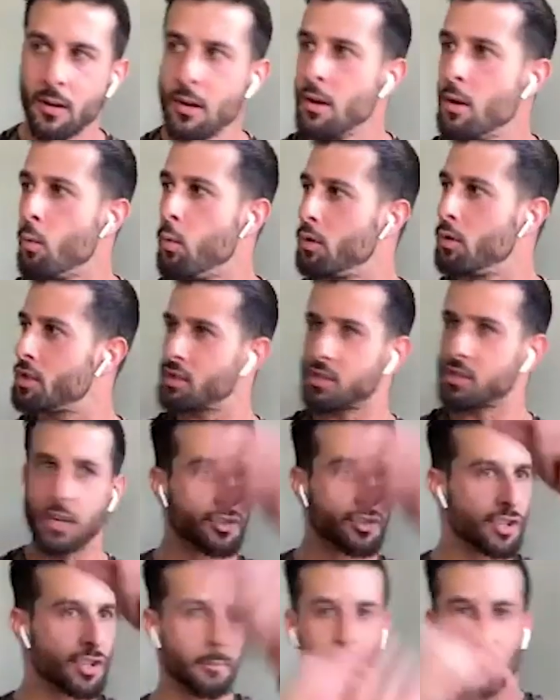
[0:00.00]
We'll just
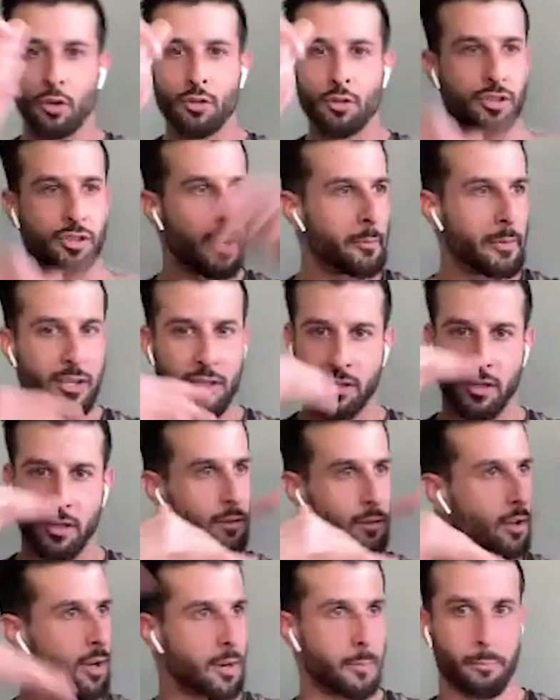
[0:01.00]
like jump, do something, just like
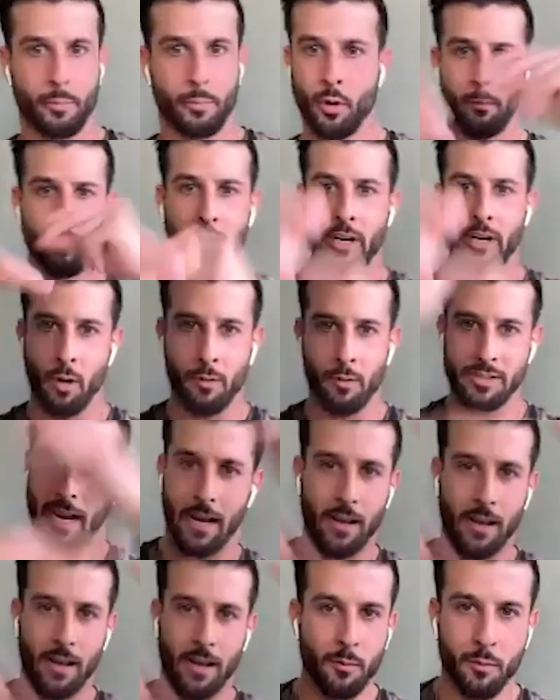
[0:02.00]
look, boom, we know
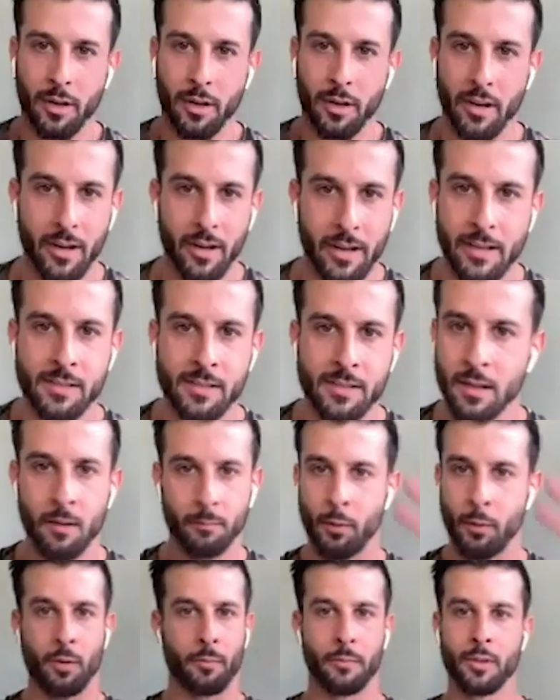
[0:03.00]
exactly what it is.
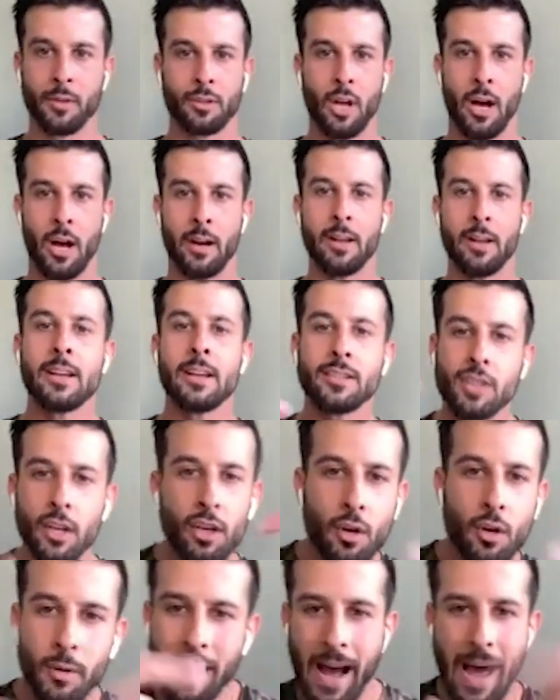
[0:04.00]
Boom, done. It's like
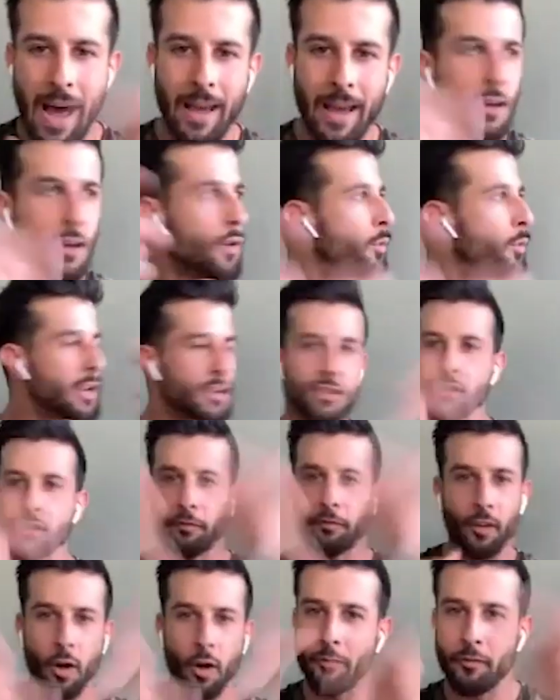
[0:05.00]
you and I. We could just
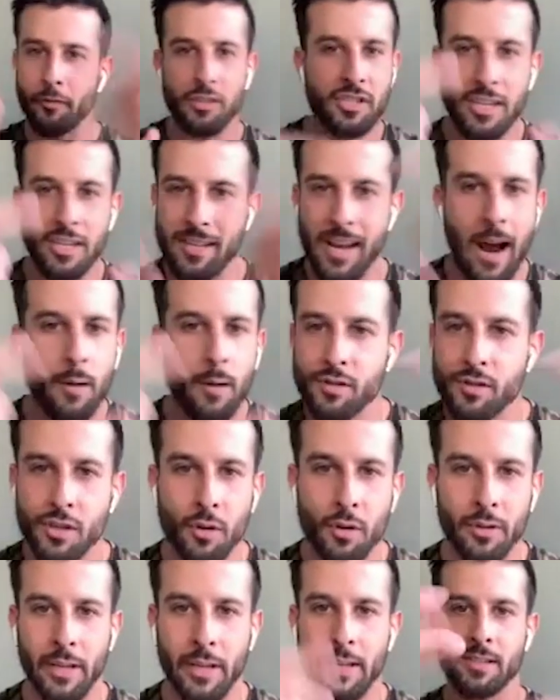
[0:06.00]
flow for six hours
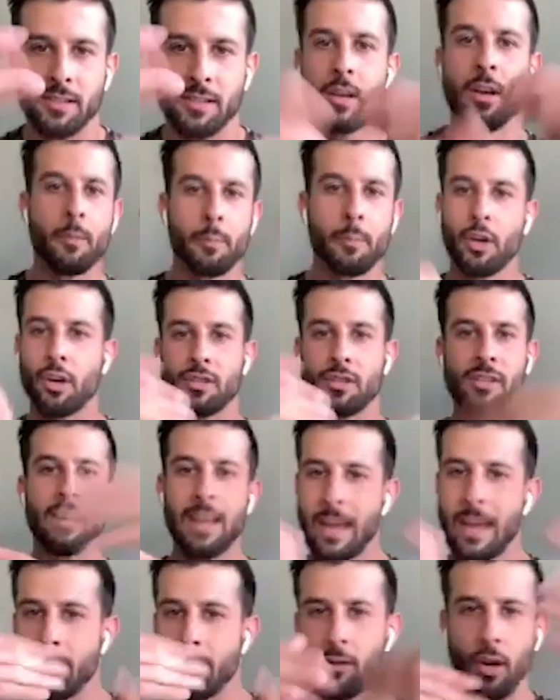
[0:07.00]
doing this because
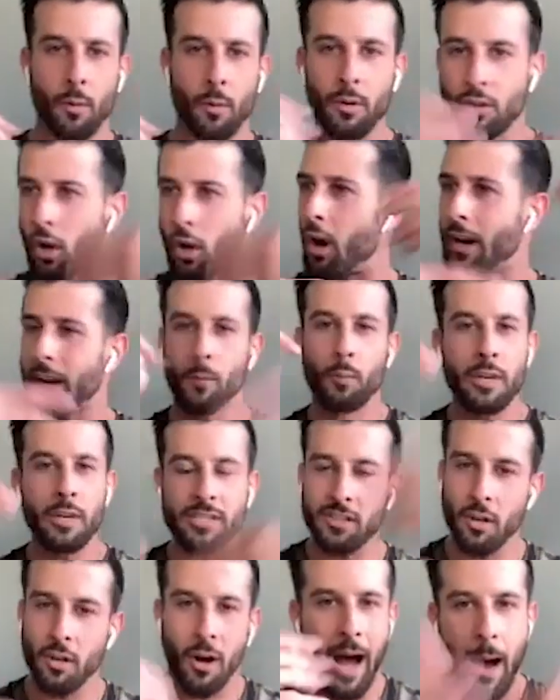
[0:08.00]
even though we're talking, we
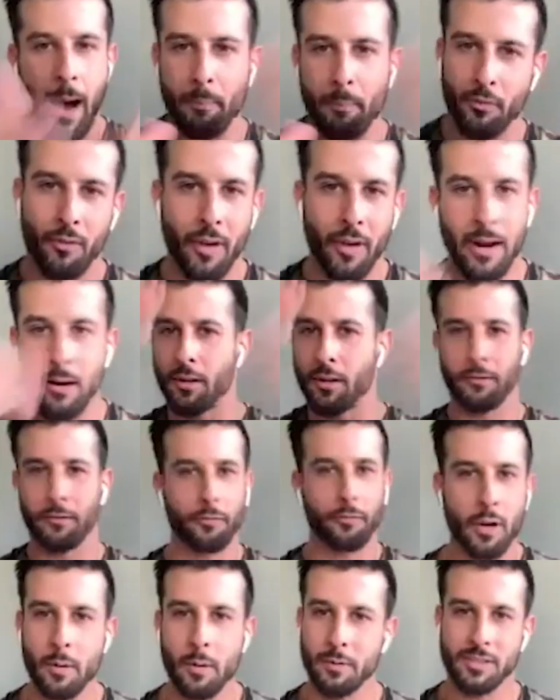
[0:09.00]
still operate on a
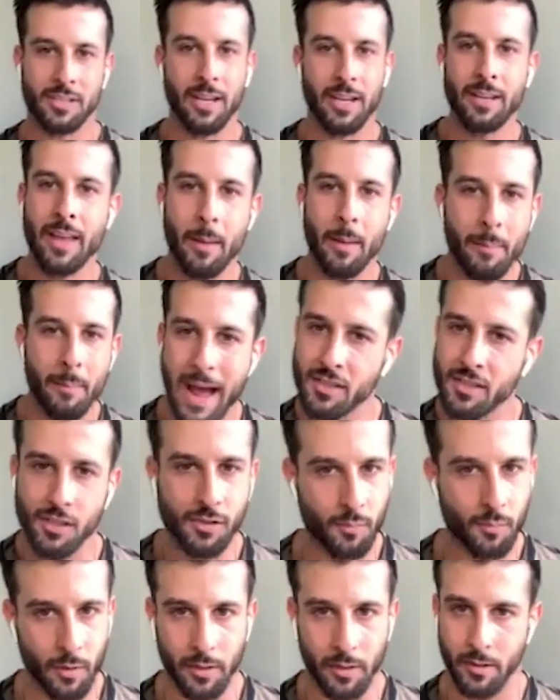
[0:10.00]
frequency that
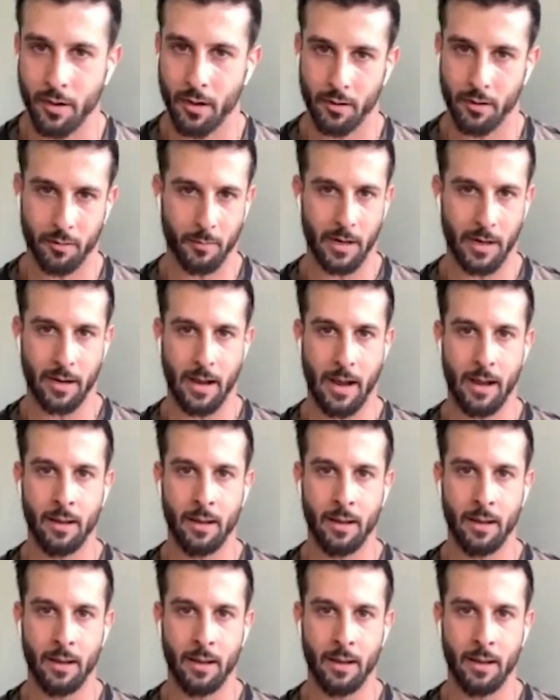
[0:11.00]
matches one another, my guy.